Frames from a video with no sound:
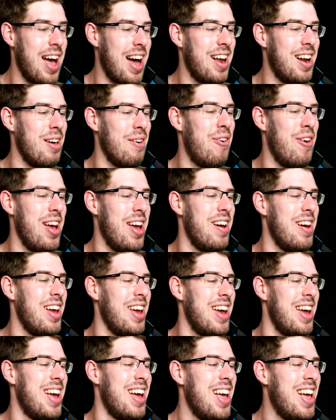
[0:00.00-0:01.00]
out of
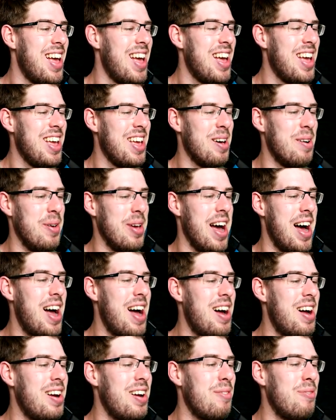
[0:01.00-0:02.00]
here. you'll be
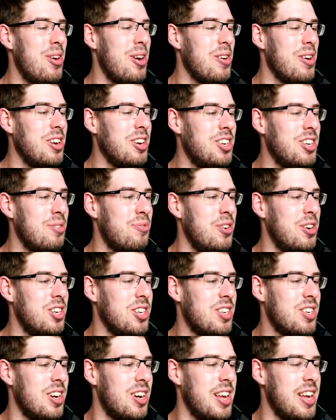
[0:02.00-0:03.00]
out of here in a jiffy.
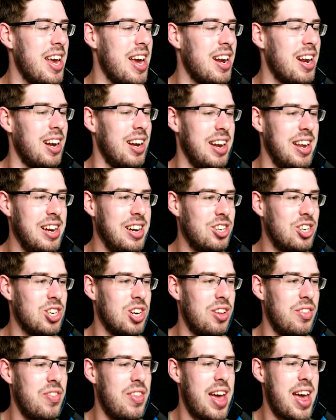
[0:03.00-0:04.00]
Just got to get a leech
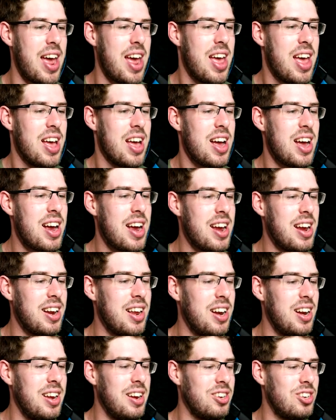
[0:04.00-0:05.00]
on there. And
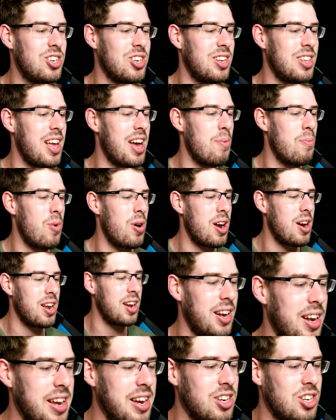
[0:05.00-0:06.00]
a leech on that one,
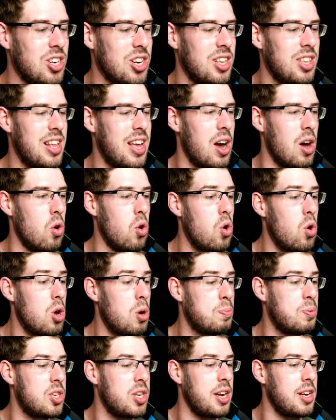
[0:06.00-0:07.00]
a leech on that-
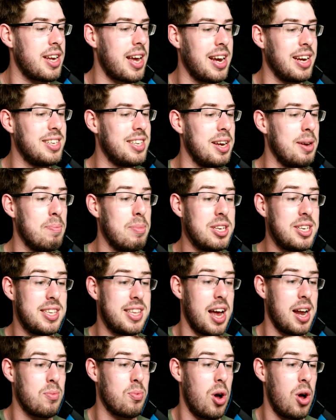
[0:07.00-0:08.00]
Oopsie daisy, missed that